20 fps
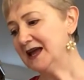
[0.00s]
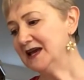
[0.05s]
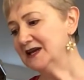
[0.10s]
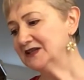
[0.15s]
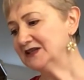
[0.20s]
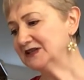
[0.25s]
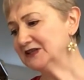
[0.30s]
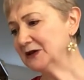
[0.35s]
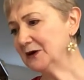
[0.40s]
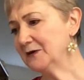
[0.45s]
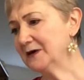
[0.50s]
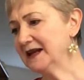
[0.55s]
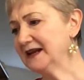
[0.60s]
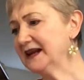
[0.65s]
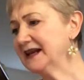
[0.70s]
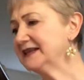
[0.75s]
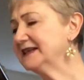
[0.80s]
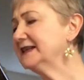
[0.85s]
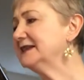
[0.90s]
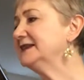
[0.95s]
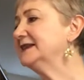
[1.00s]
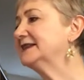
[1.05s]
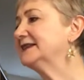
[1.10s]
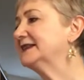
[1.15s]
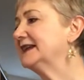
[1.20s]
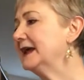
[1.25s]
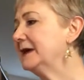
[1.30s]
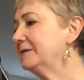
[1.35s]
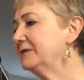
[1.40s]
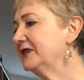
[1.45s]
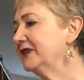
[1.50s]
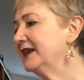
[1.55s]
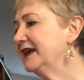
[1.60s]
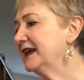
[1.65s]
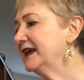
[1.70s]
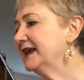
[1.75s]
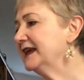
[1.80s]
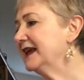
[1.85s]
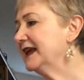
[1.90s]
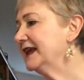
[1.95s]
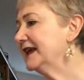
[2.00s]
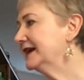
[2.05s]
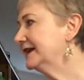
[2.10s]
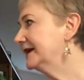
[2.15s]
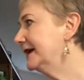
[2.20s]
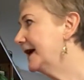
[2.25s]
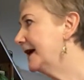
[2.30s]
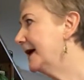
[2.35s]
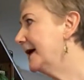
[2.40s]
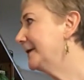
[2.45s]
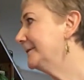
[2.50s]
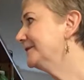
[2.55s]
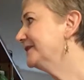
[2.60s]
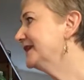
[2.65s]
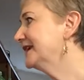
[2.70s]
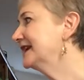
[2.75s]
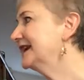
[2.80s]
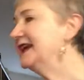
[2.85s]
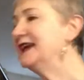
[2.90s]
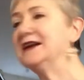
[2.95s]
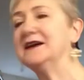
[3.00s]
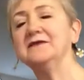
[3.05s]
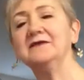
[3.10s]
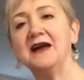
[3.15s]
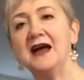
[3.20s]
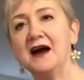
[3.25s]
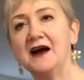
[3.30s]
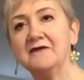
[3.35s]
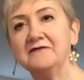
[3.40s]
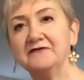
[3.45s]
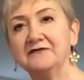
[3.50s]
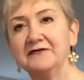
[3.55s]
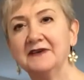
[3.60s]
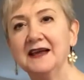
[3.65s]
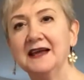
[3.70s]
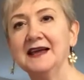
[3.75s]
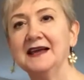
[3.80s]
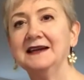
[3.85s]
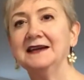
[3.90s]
So, and I did the same thing in the key of F.